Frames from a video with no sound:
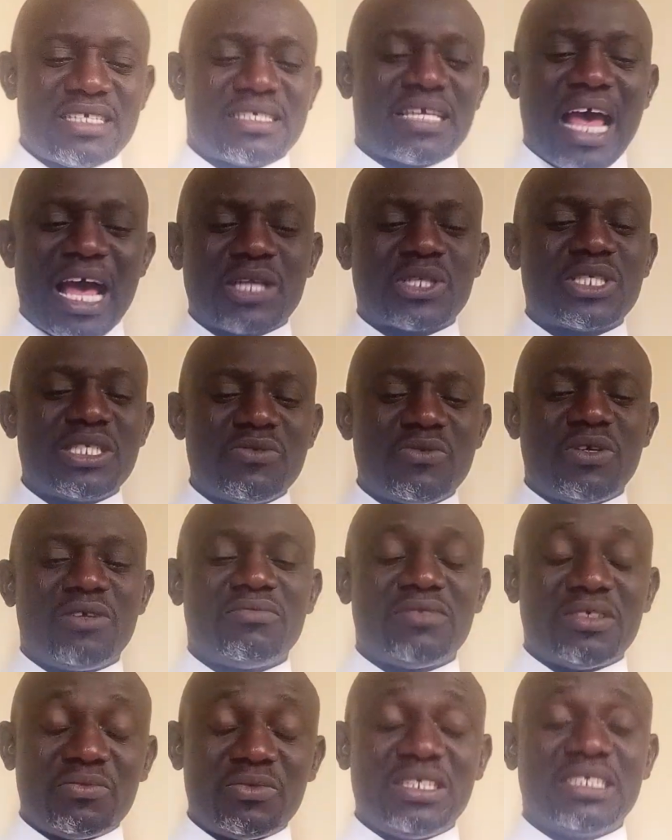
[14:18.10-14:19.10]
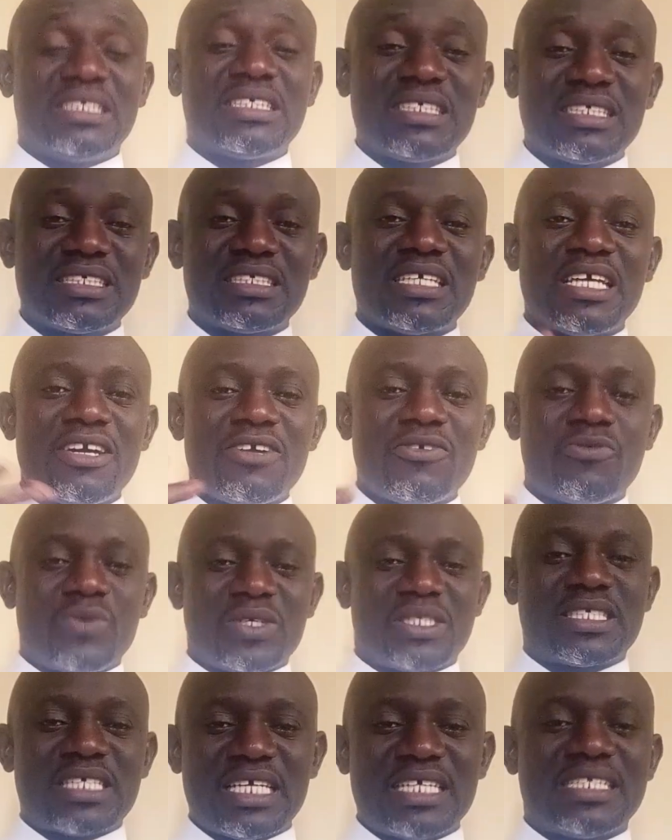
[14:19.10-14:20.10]
is actually one of the reasons
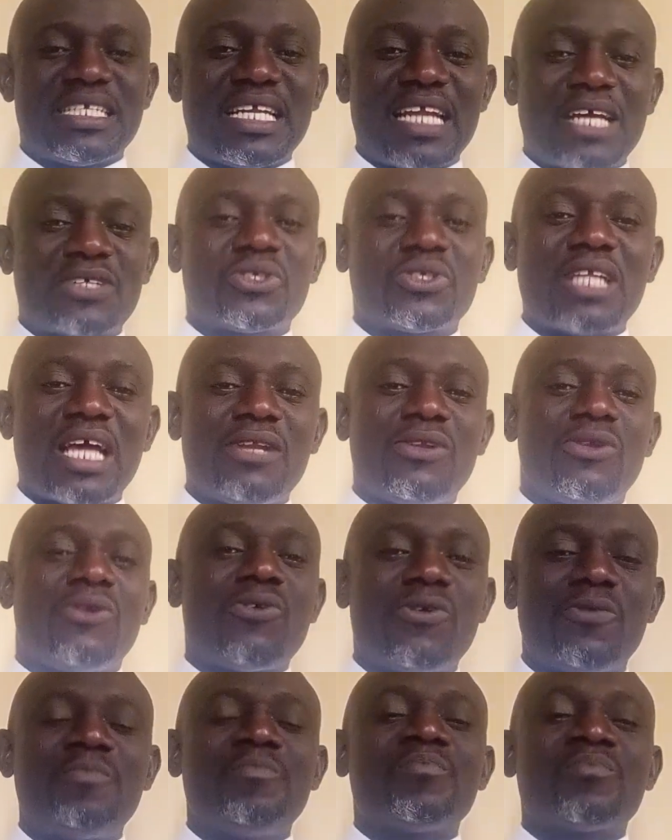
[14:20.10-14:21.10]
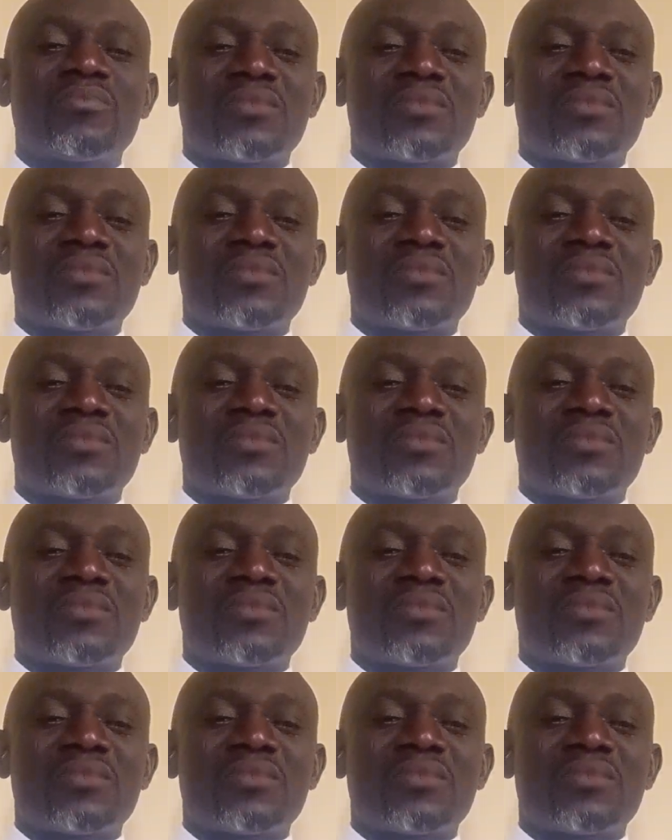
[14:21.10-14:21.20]
we say international law